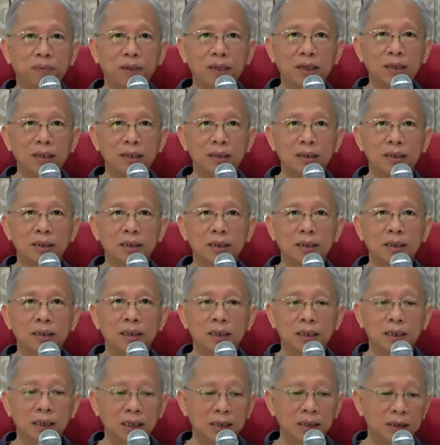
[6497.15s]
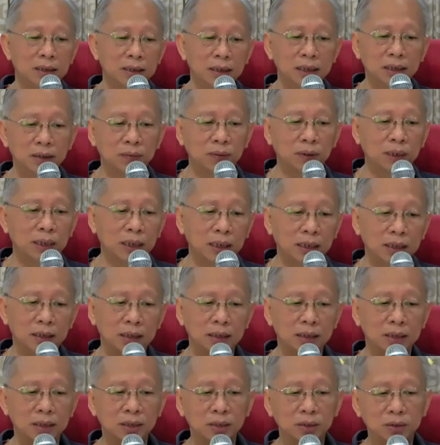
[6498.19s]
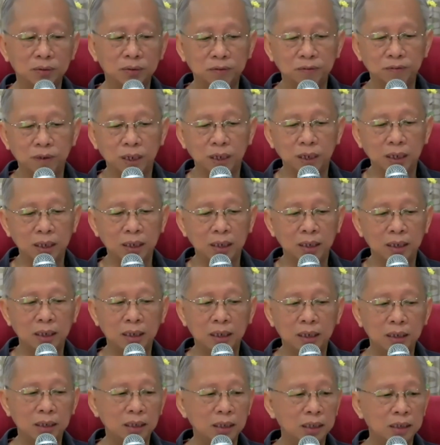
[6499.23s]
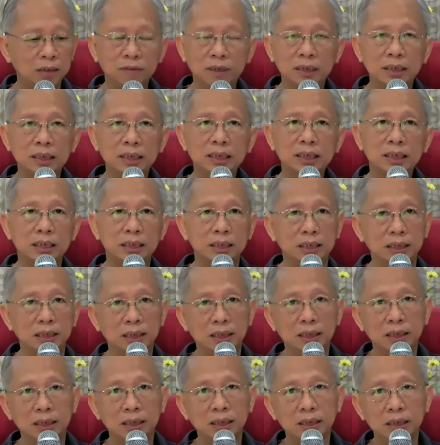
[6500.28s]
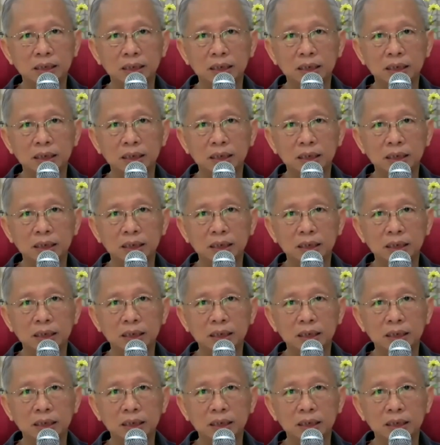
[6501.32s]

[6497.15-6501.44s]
And this one, I think so far, I haven't seen it